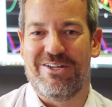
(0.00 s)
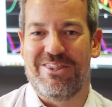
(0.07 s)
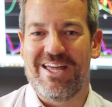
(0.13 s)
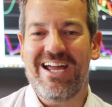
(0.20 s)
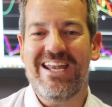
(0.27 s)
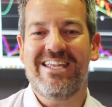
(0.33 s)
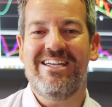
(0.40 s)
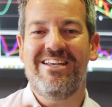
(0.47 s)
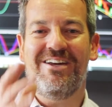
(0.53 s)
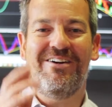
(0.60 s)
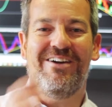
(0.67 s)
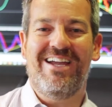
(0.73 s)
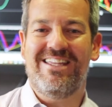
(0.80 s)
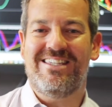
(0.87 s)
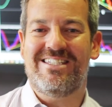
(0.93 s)
doing that. You know,
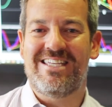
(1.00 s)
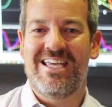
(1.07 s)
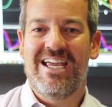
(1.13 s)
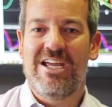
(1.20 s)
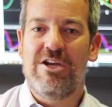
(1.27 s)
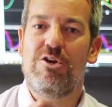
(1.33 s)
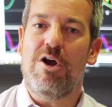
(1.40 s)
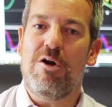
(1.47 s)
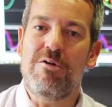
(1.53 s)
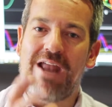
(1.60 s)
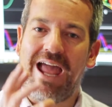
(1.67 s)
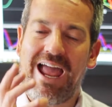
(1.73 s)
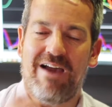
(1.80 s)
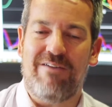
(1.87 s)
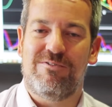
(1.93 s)
it's, you don't
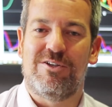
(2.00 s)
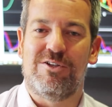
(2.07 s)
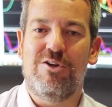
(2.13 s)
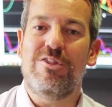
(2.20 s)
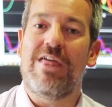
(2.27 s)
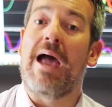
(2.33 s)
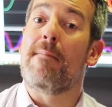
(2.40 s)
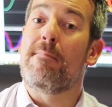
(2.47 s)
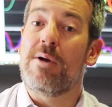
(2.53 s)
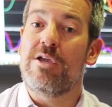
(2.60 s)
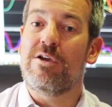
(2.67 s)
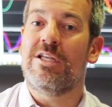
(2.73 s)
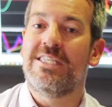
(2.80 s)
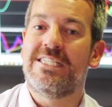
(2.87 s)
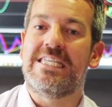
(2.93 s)
have to do that, but
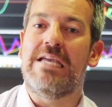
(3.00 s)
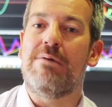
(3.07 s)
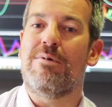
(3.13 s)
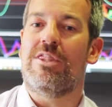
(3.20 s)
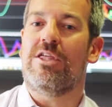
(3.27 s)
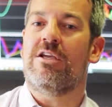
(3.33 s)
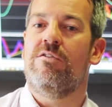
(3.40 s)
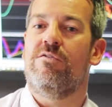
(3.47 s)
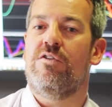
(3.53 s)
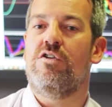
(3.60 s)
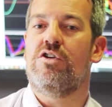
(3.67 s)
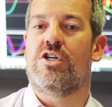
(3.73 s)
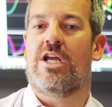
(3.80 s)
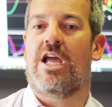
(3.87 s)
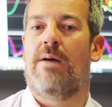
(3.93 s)
you can see where the
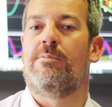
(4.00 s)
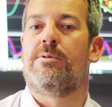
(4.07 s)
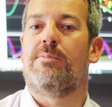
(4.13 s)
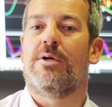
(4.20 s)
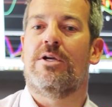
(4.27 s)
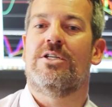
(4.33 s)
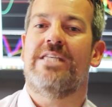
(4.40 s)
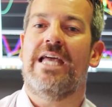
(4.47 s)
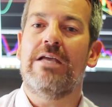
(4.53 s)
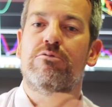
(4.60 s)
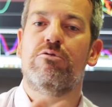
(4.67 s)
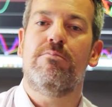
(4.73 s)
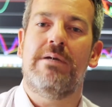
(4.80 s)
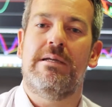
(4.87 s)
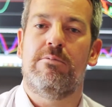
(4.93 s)
confusion comes because that's
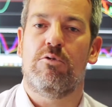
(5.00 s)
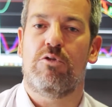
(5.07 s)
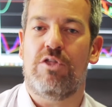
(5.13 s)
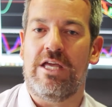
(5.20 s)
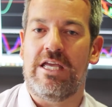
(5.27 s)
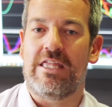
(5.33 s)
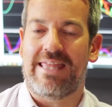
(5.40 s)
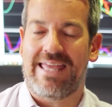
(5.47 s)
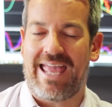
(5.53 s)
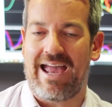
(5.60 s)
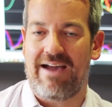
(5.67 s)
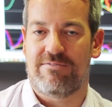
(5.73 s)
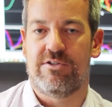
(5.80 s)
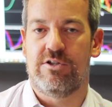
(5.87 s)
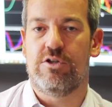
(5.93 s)
what people think they
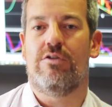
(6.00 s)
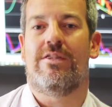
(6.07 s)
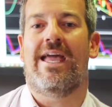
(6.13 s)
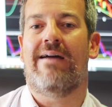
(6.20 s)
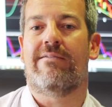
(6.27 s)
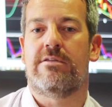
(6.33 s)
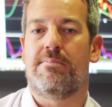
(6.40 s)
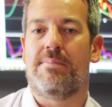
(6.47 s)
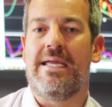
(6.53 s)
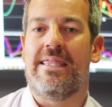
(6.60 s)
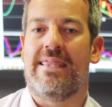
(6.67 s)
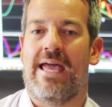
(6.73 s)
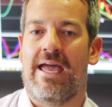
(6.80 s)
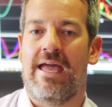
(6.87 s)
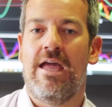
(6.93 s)
have to do. They have to be
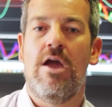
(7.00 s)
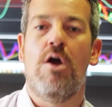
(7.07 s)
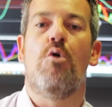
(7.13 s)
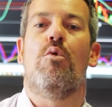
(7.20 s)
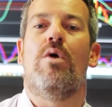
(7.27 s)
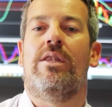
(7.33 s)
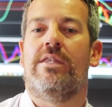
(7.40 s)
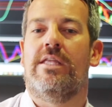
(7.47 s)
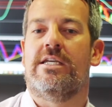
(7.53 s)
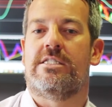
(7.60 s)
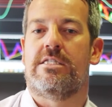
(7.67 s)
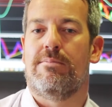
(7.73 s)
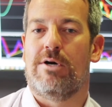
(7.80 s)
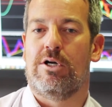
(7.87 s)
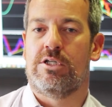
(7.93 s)
there when
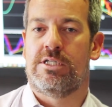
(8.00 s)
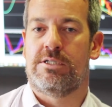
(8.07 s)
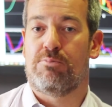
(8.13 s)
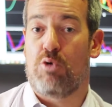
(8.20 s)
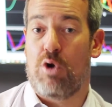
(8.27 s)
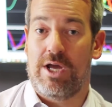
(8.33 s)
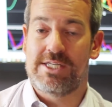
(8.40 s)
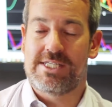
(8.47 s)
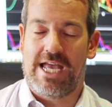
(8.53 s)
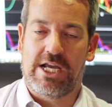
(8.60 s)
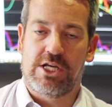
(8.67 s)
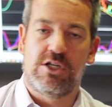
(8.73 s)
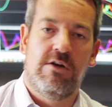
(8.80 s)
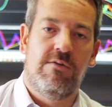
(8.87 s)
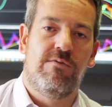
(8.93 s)
there's the most price
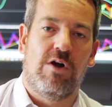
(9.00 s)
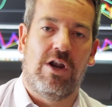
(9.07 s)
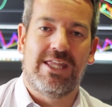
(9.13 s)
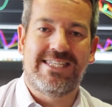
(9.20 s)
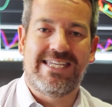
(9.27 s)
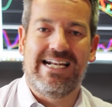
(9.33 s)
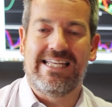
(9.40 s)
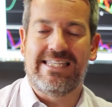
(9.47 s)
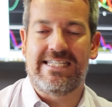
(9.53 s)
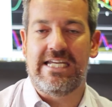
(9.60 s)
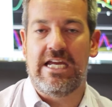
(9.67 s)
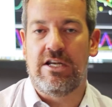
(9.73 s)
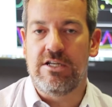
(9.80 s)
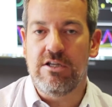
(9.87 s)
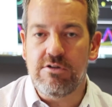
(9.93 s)
action and
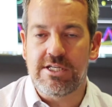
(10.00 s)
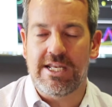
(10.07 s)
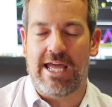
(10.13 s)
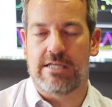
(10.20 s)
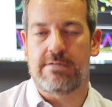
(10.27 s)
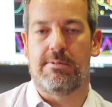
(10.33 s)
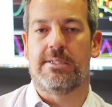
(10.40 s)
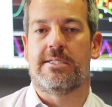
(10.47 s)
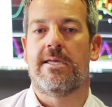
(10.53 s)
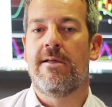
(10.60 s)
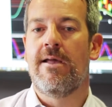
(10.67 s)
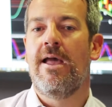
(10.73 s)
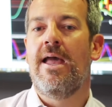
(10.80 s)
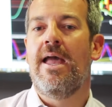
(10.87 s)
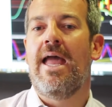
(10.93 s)
volatility and news announcements.
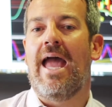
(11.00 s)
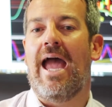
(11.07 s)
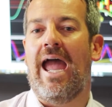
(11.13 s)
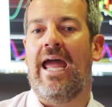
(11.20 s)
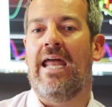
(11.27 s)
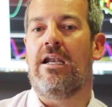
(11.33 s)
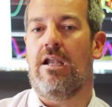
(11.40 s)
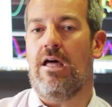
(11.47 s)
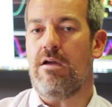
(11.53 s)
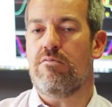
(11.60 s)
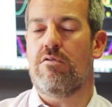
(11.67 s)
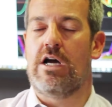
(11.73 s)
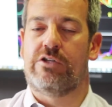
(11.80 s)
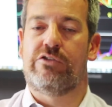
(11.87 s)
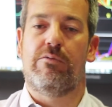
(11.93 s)
And
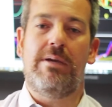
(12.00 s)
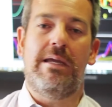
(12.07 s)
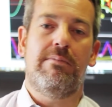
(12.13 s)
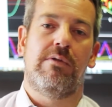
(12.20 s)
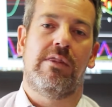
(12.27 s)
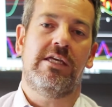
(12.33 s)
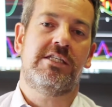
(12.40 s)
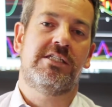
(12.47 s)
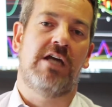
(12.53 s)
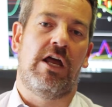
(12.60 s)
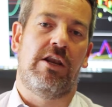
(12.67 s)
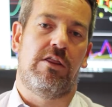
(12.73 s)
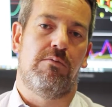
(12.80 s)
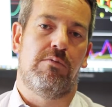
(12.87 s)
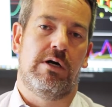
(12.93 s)
likewise, for people this
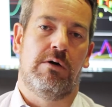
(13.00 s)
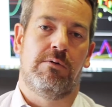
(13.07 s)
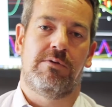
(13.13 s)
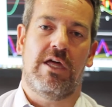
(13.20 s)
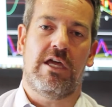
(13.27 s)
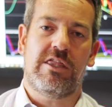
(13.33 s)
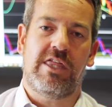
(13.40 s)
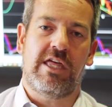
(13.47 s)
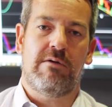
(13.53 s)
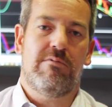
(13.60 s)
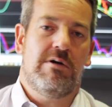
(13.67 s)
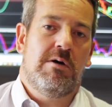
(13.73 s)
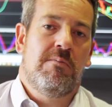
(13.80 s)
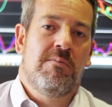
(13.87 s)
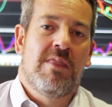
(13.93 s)
side of the world, they think,
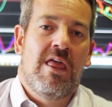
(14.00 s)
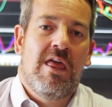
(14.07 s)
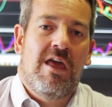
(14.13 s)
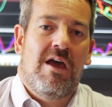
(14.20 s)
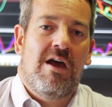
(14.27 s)
well,